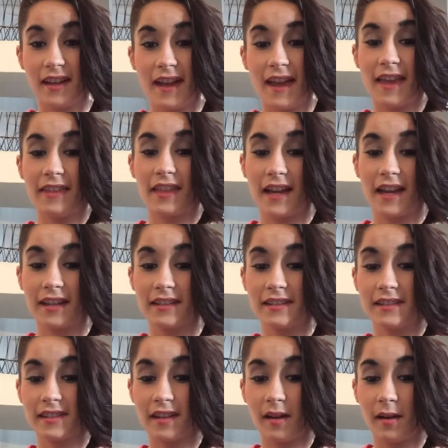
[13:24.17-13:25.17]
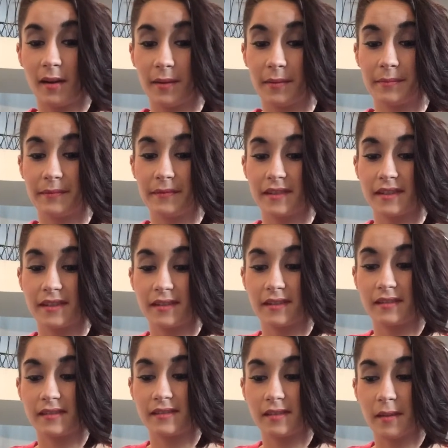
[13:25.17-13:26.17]
And that is
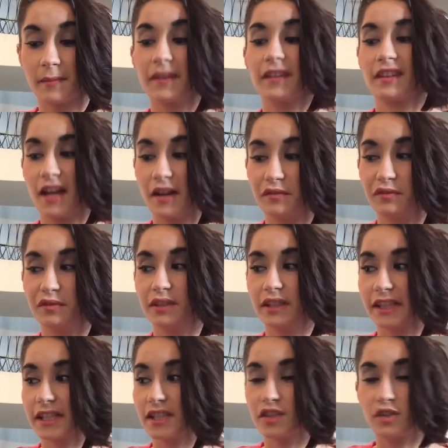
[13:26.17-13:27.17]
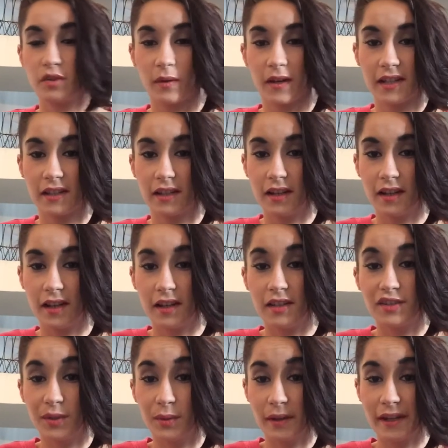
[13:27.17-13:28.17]
something that I've really enjoyed
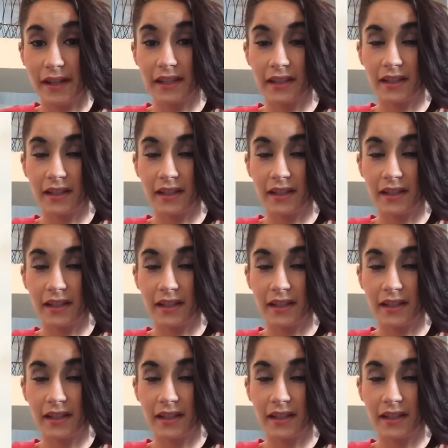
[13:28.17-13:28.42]
doing.